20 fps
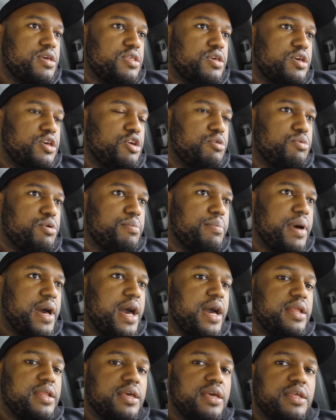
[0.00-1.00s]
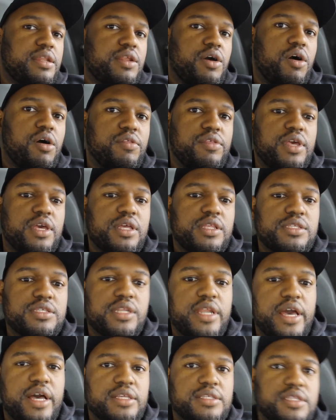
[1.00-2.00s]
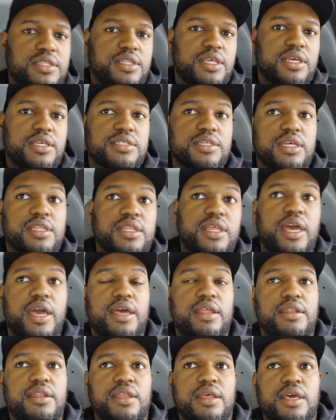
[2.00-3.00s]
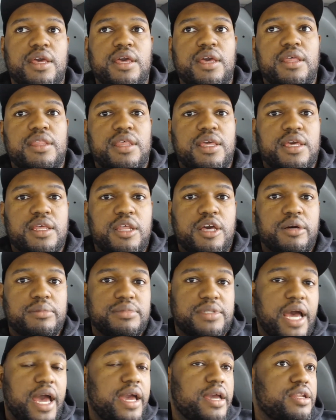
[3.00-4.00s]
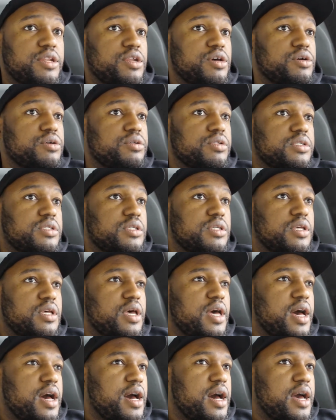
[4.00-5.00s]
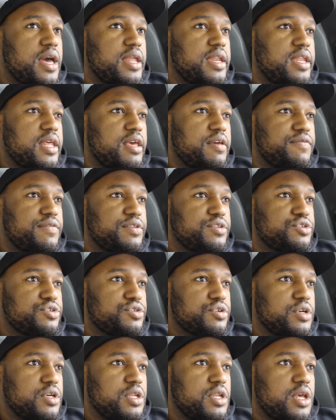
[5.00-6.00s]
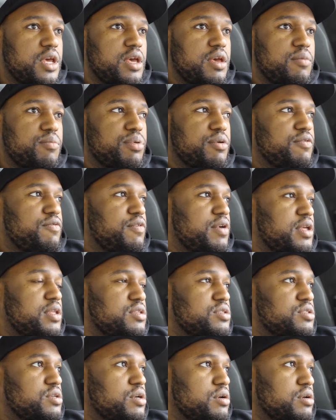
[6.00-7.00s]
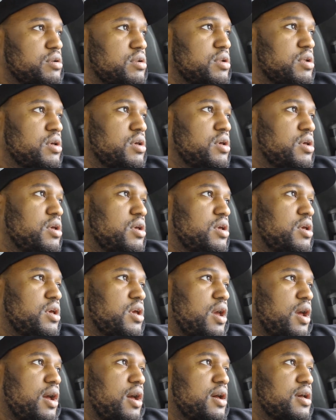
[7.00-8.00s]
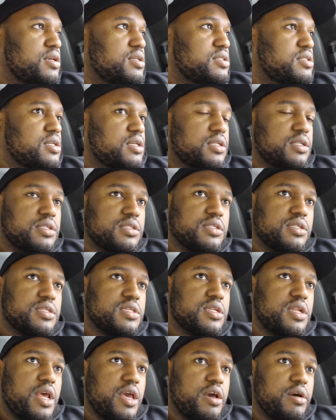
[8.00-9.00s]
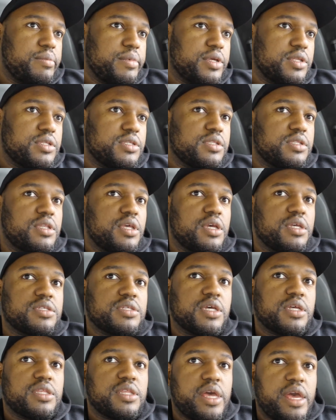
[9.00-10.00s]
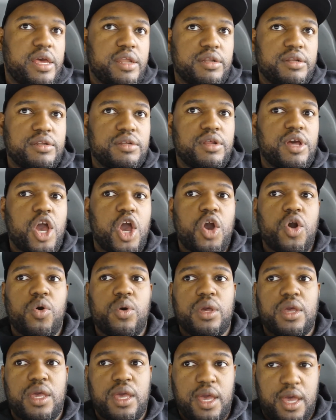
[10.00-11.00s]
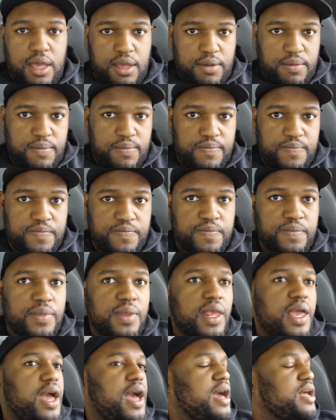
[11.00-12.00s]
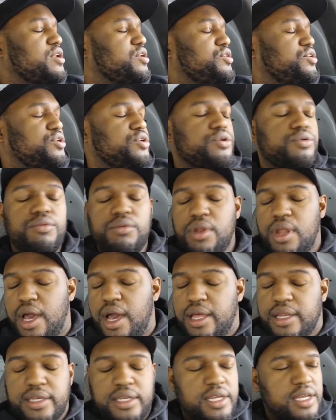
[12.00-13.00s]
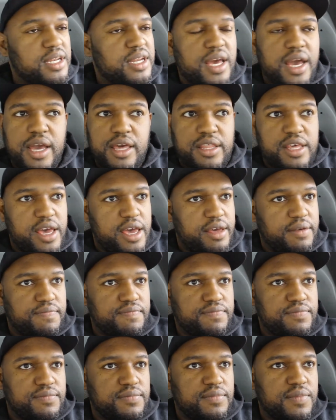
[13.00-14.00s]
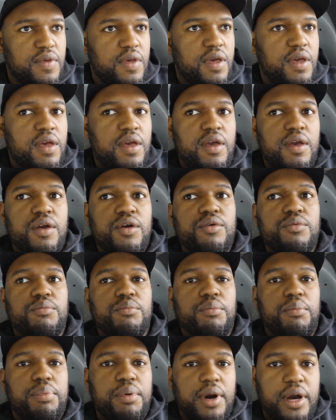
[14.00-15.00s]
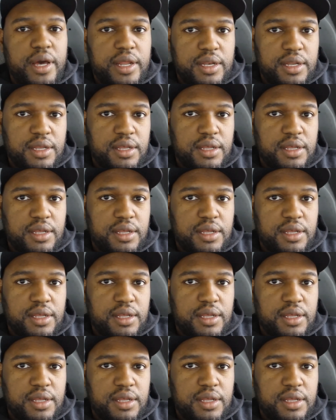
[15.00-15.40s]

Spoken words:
the human body and all the ins and outs and things like that, and they can help diagnose and even treat and prevent certain sicknesses and ailments and things like that. Okay, I do not deny that, but